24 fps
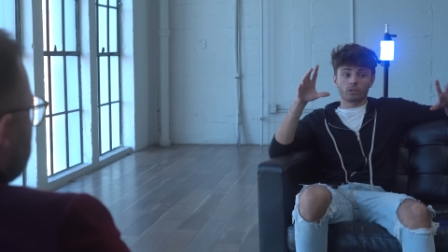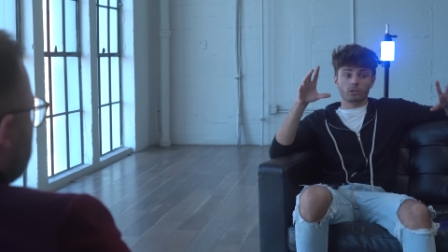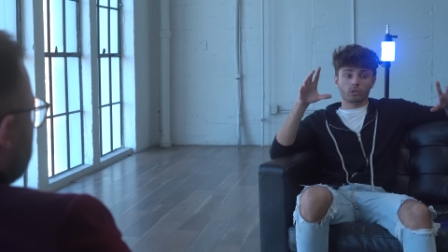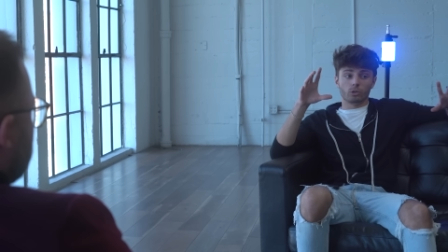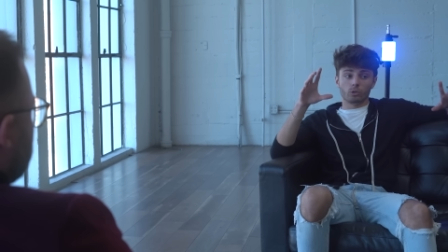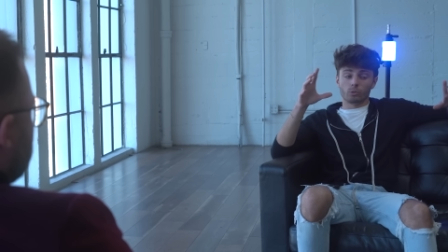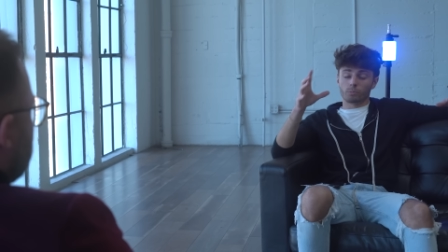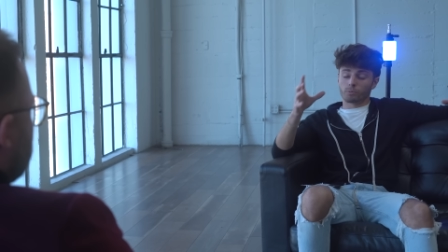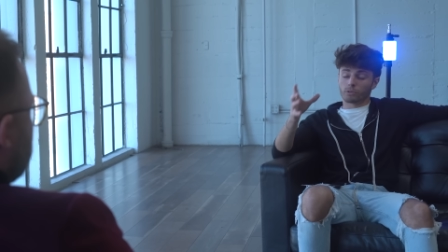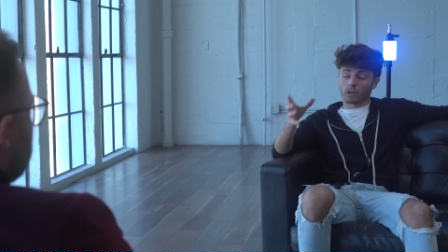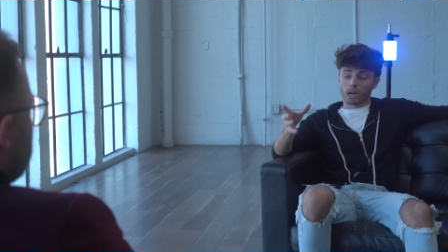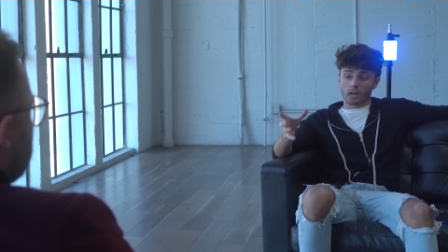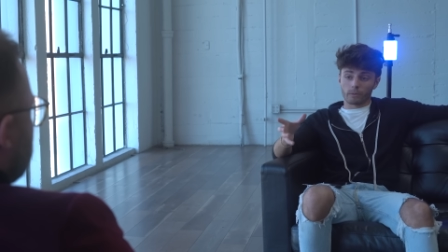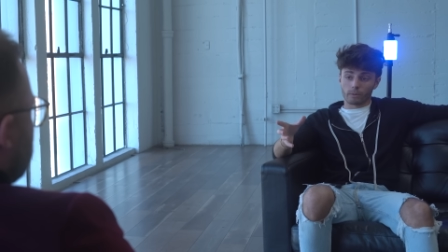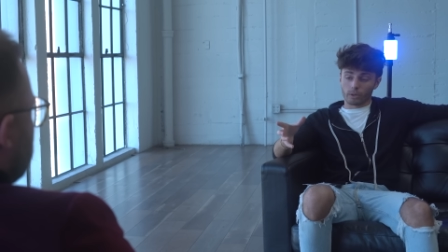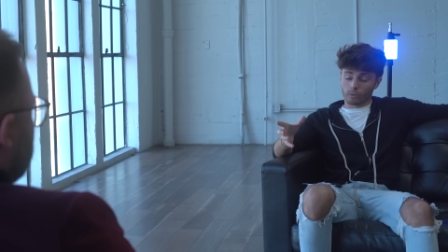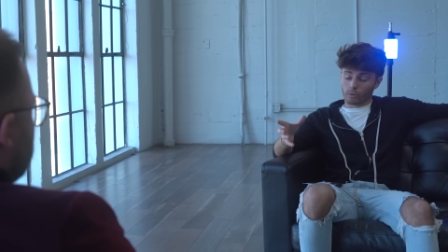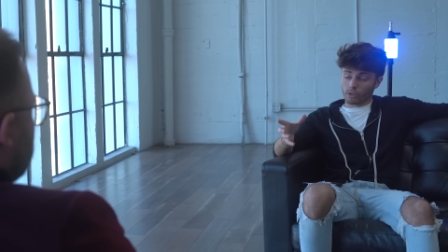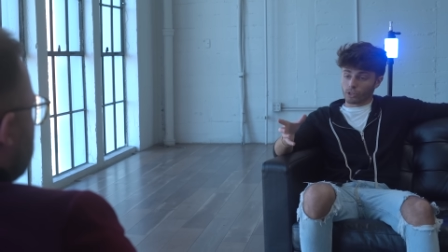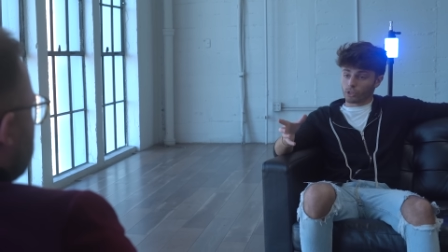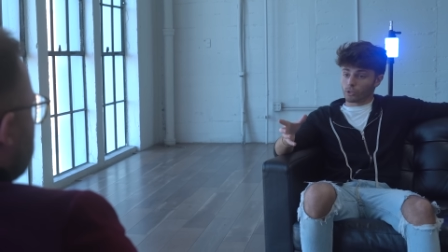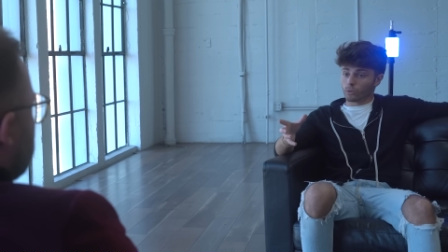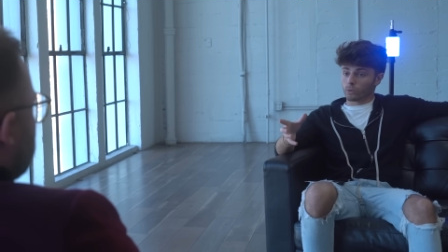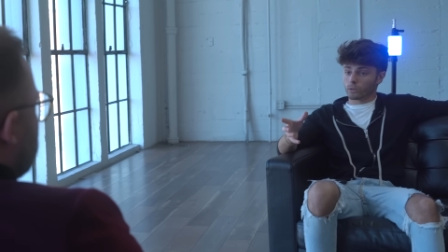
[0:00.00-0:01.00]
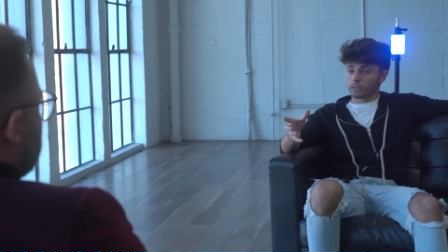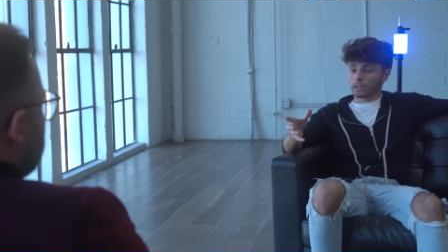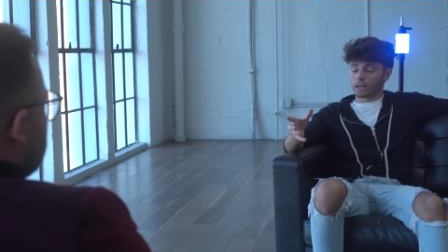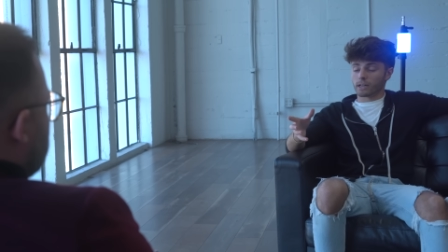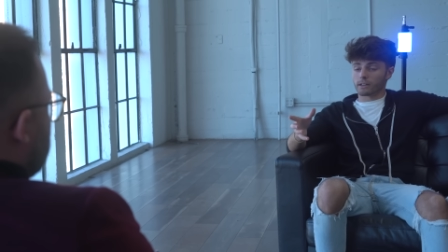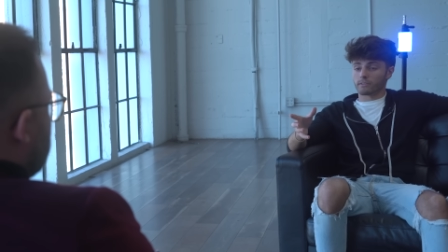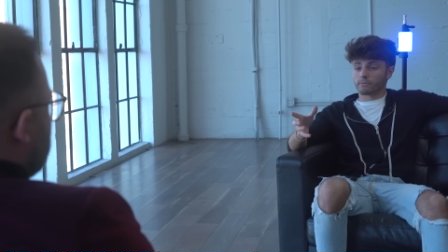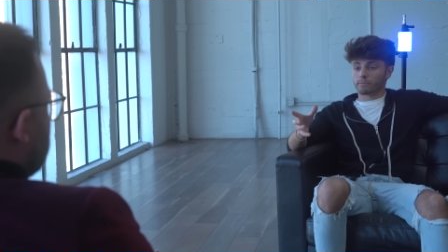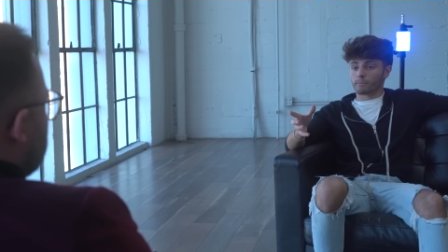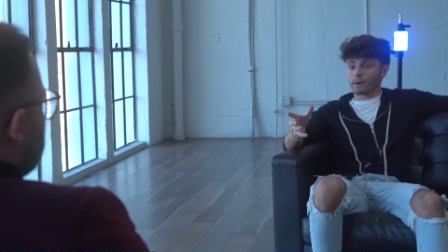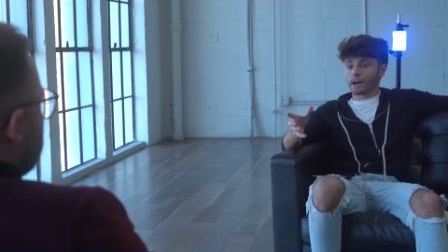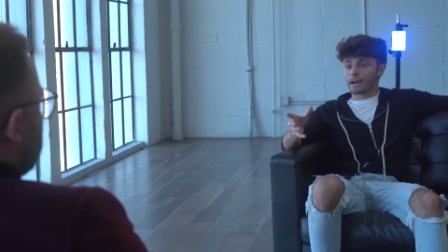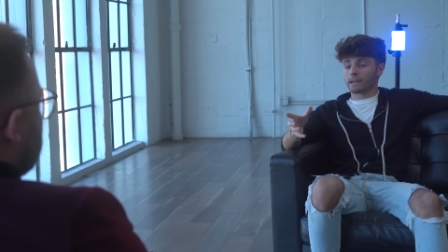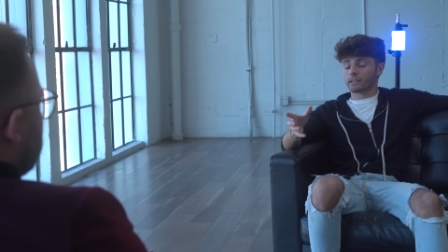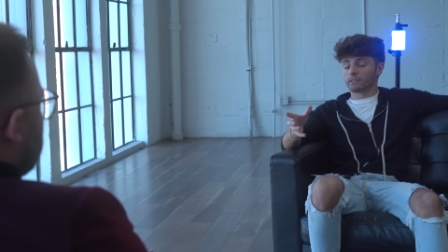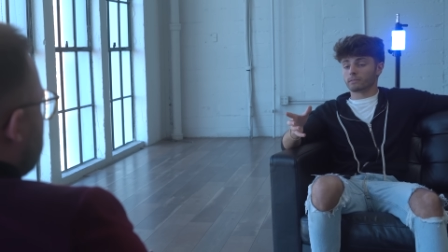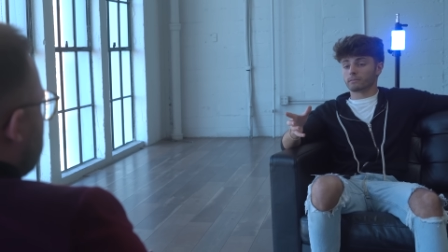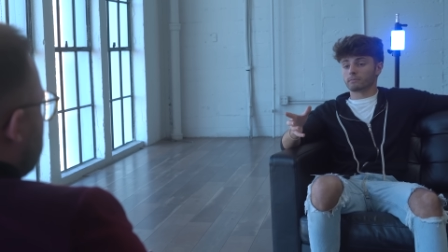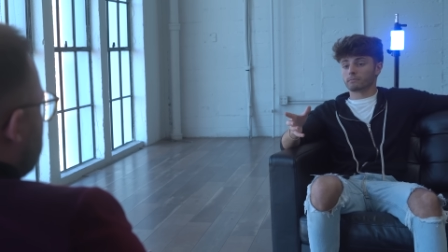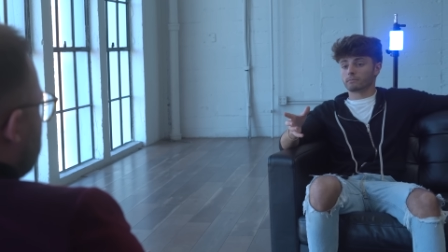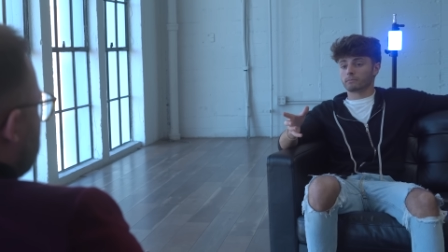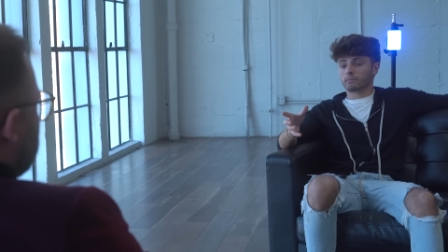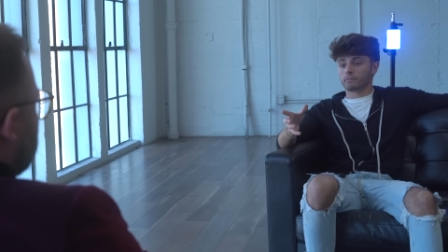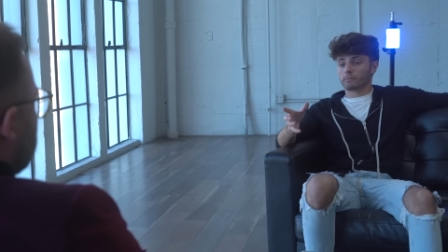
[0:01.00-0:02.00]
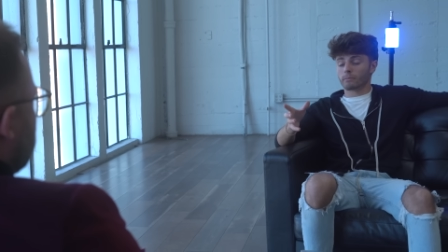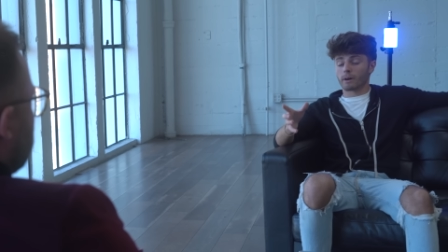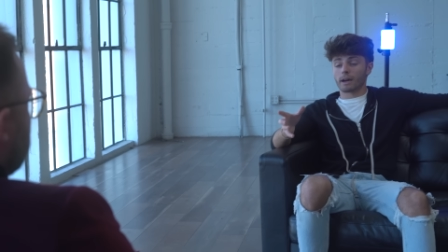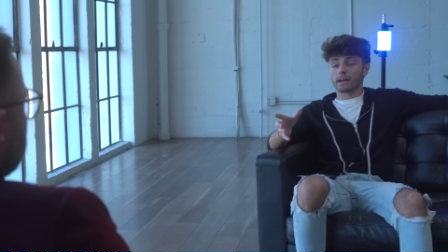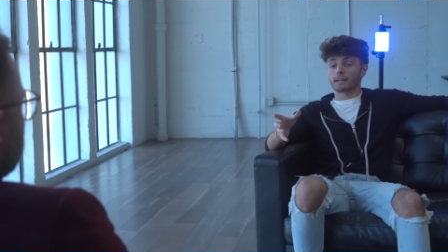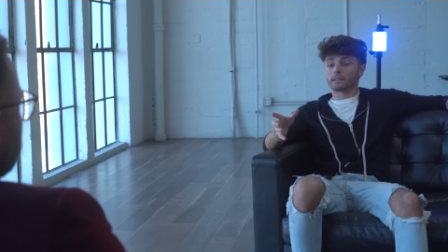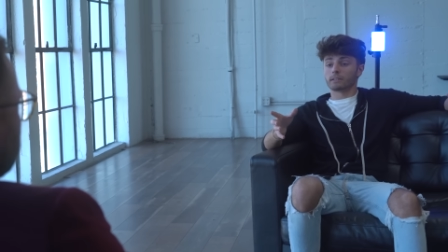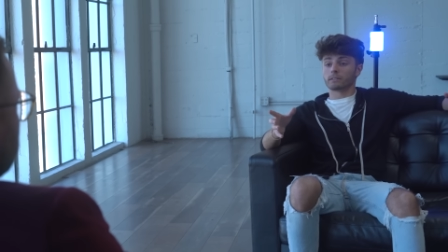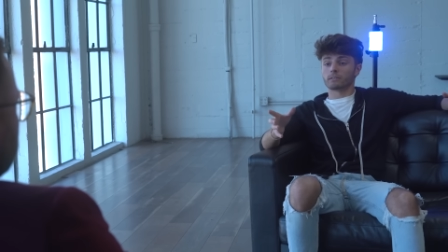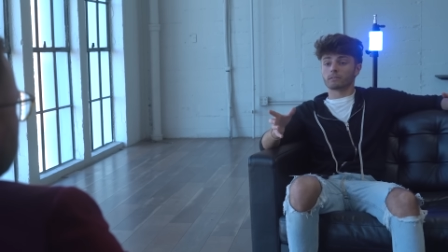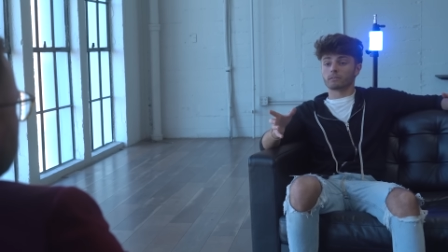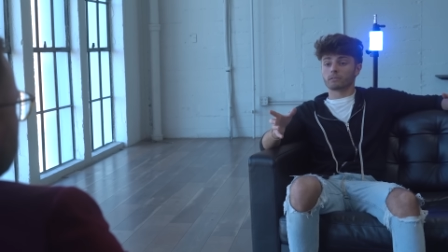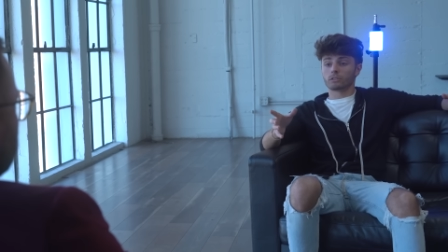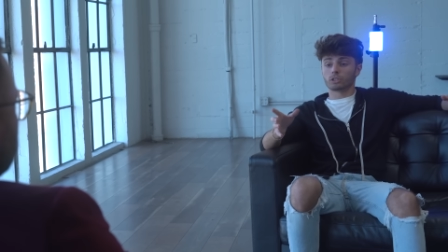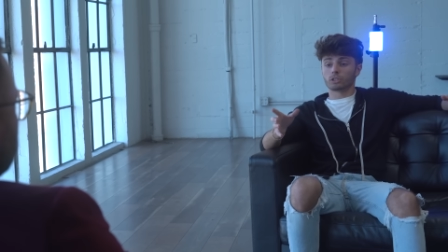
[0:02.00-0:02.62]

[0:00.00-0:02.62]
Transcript: You probably went through a lot of mind mind